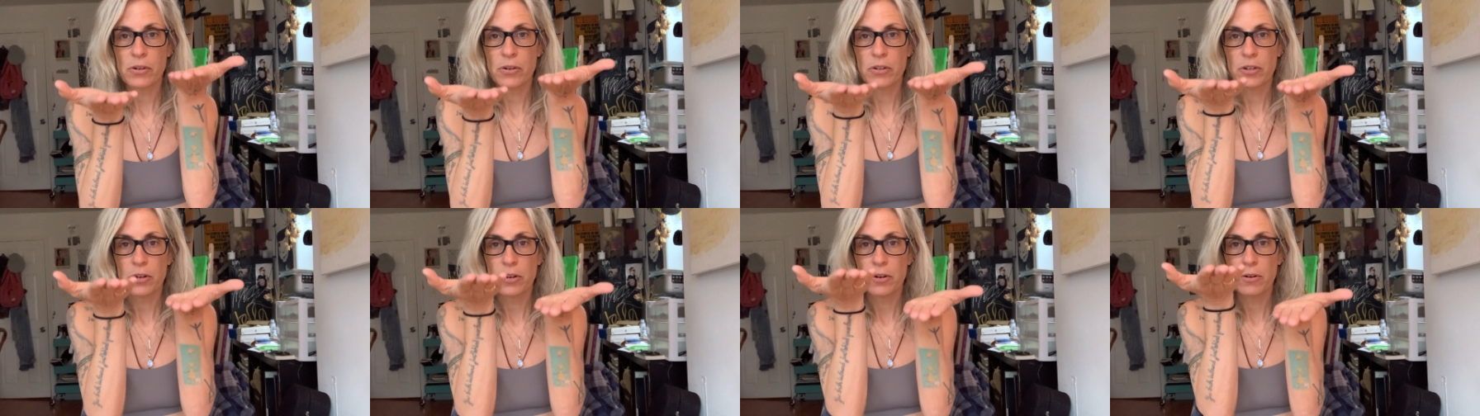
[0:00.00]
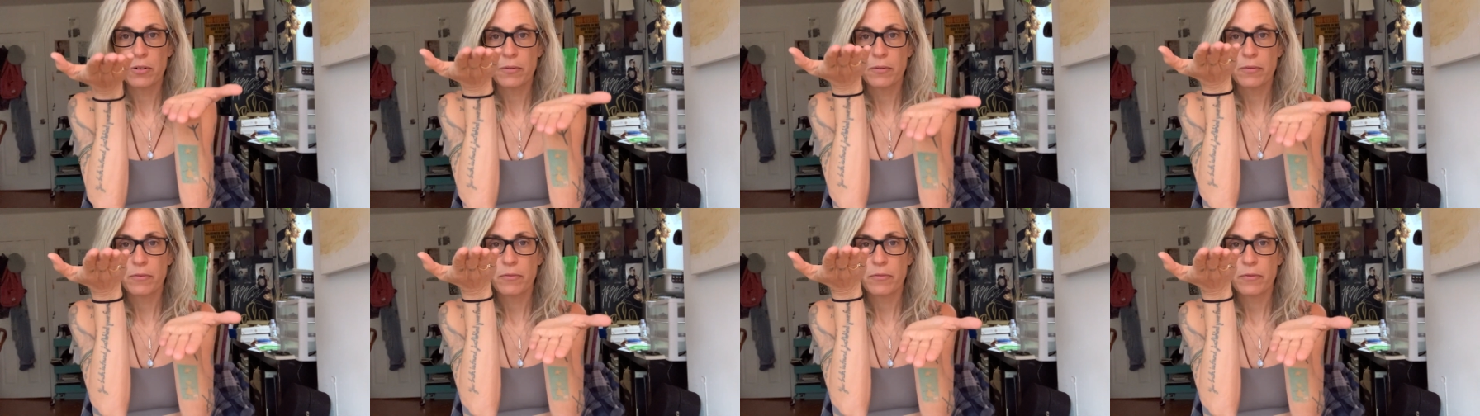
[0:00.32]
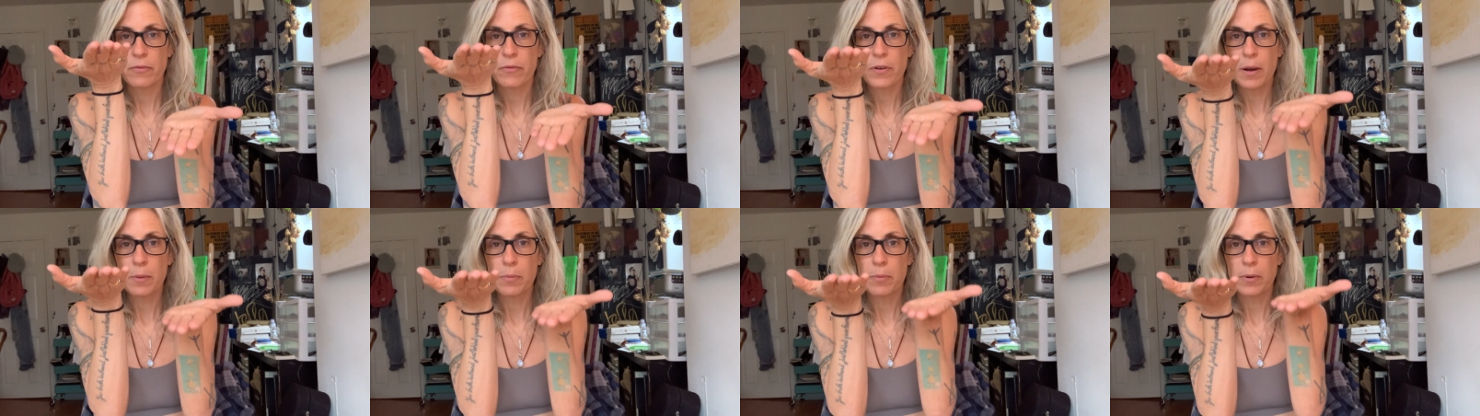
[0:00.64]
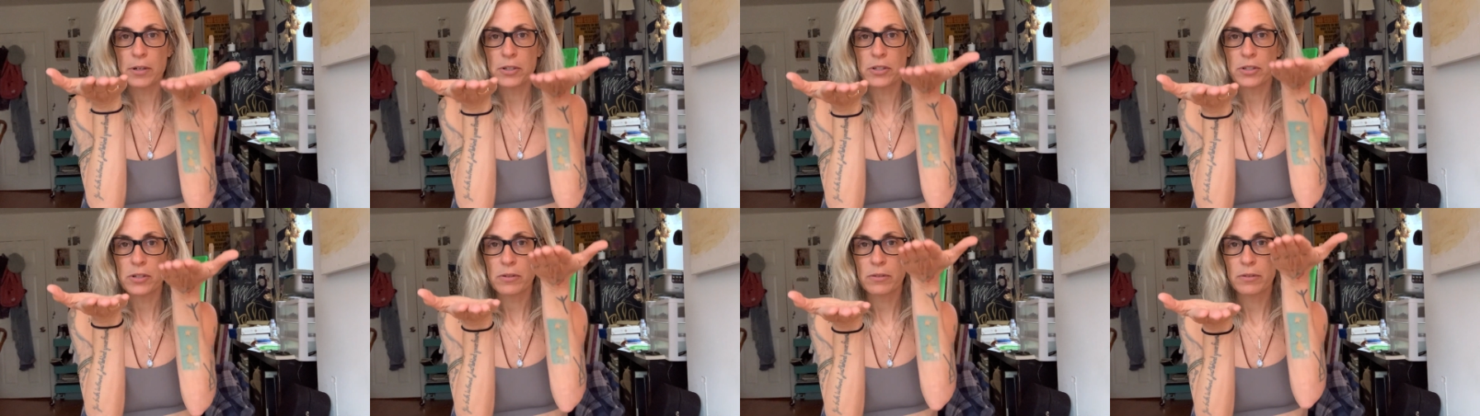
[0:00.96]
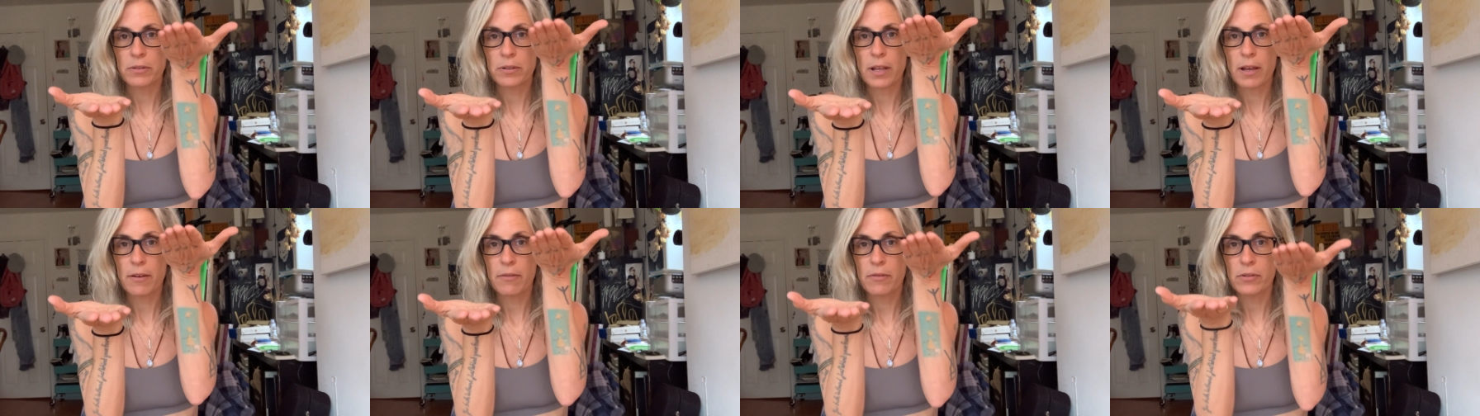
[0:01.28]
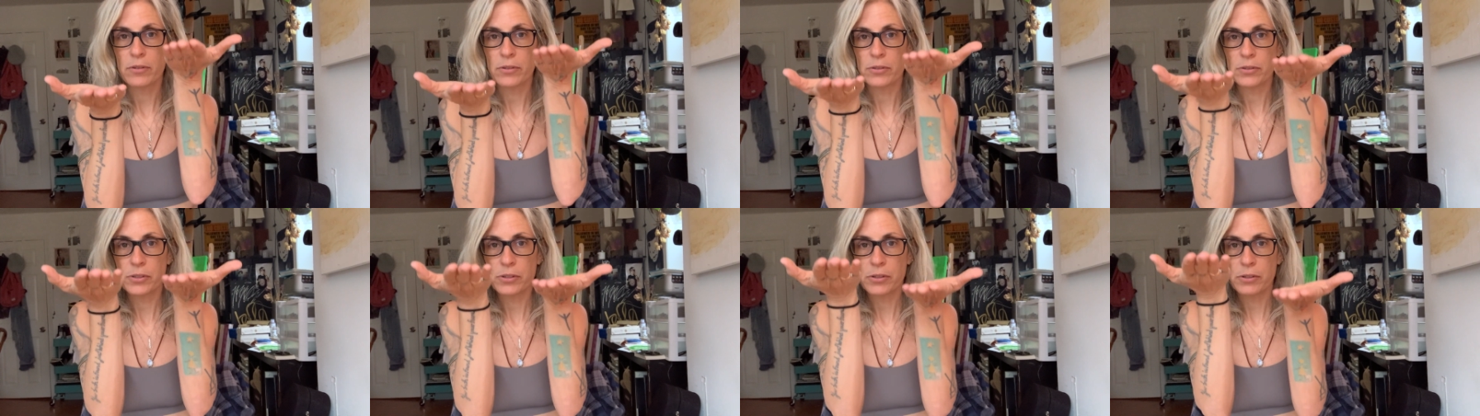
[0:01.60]
your vibrational
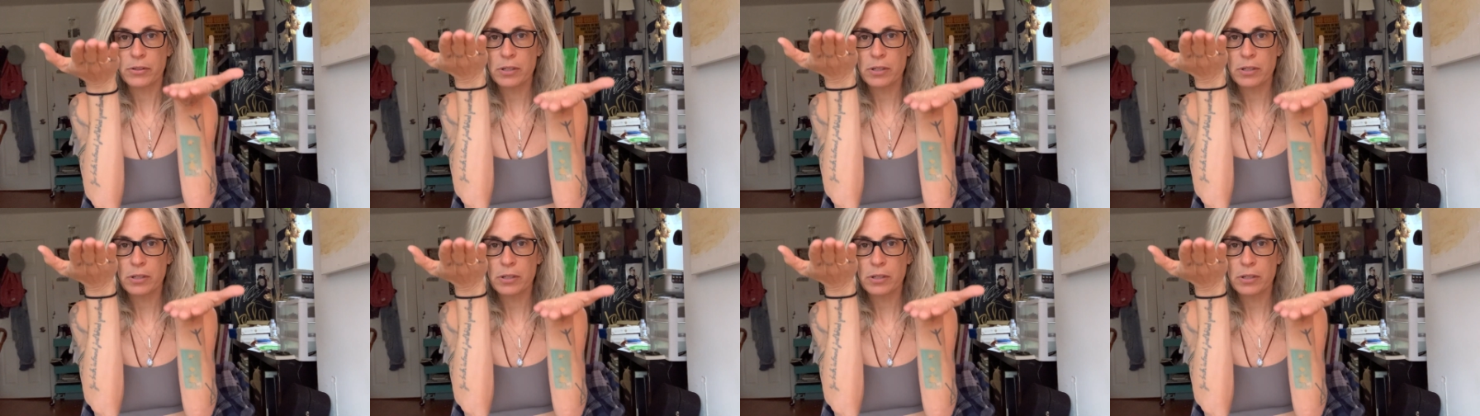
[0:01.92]
levels,